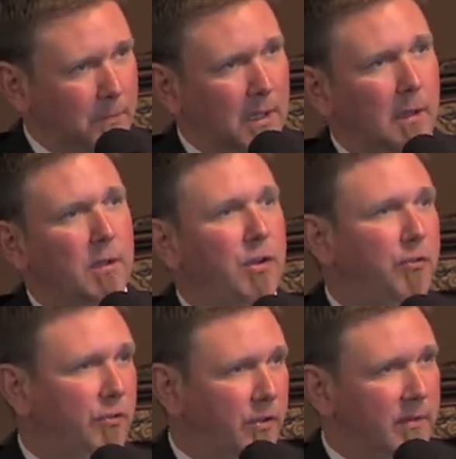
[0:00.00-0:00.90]
the
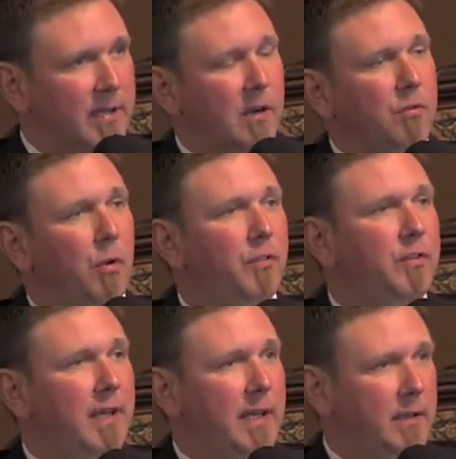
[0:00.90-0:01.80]
users of the territorial
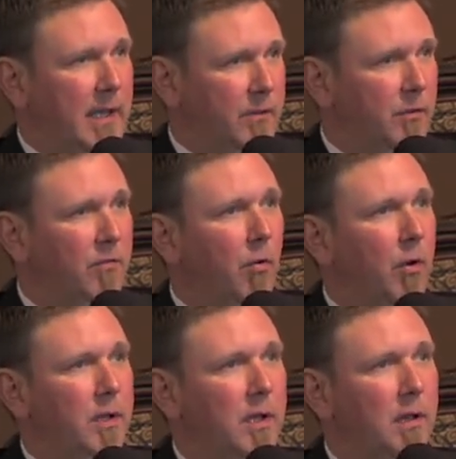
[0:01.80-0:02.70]
sea and to
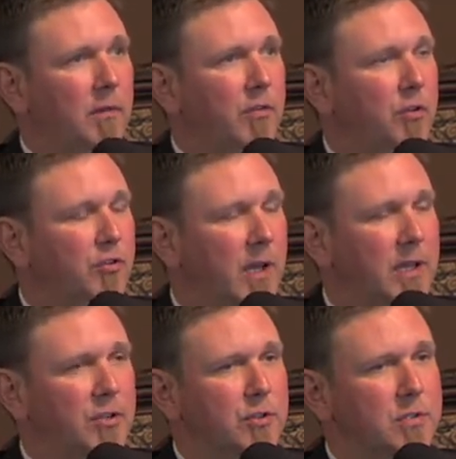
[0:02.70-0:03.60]
avoid the viewshed
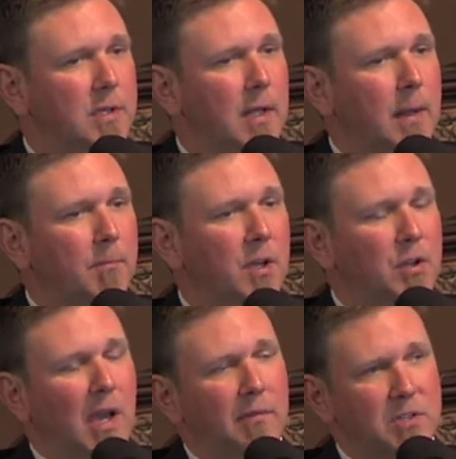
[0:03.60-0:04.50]
issues. But
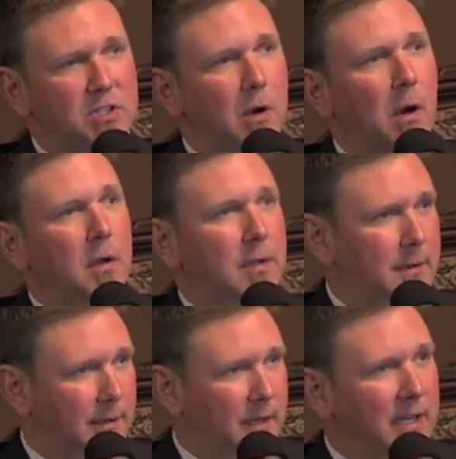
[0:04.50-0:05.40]
you have to start
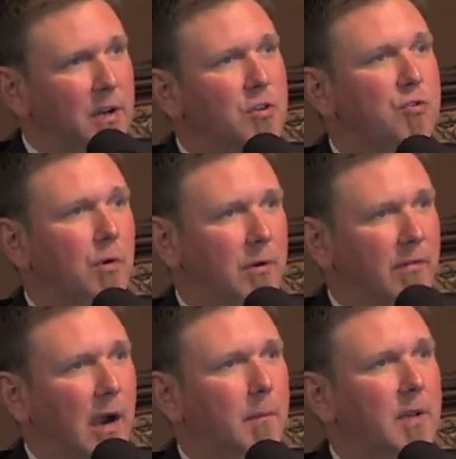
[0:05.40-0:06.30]
in the near shore
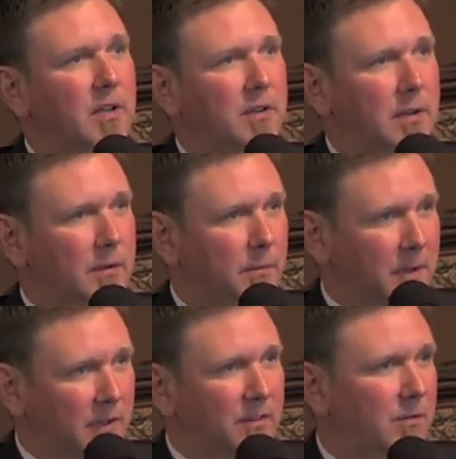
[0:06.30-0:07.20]
environment
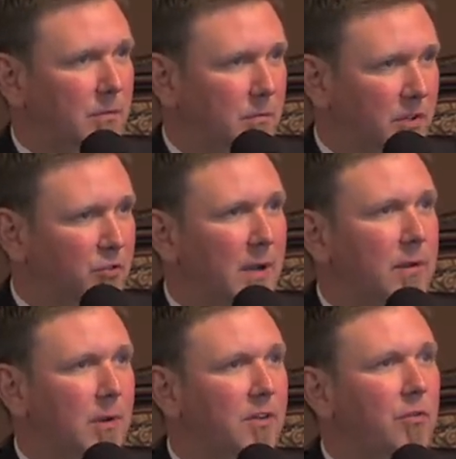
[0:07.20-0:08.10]
because of
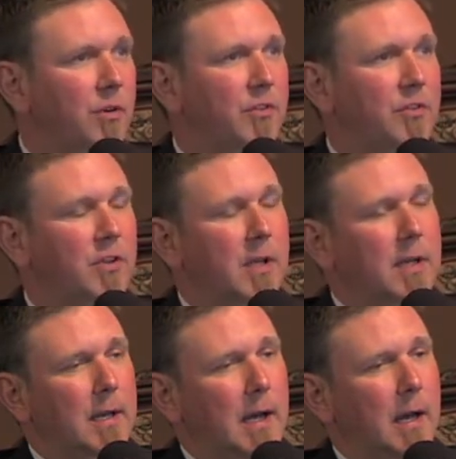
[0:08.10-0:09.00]
constrained resources,
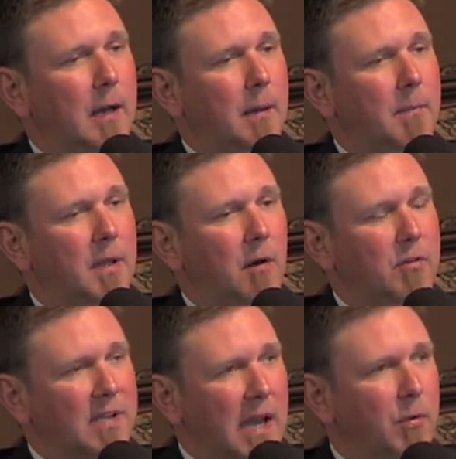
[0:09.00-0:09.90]
but
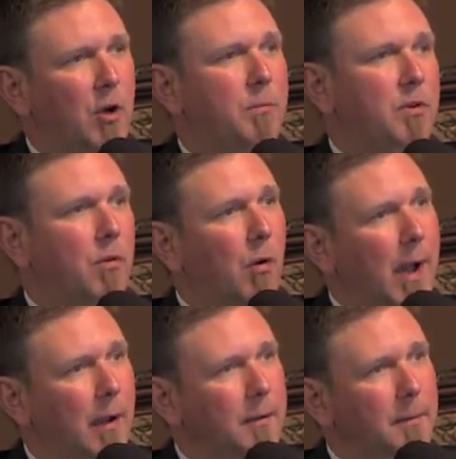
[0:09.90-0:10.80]
over time we hope to grow
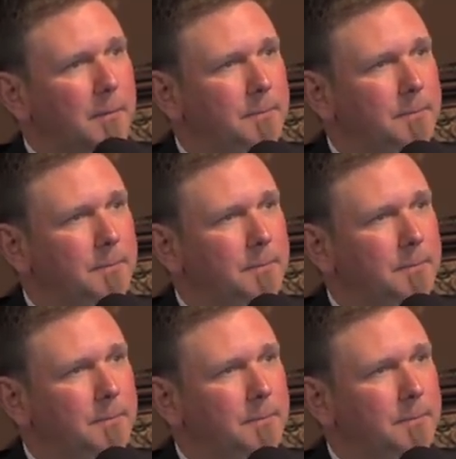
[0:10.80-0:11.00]
out.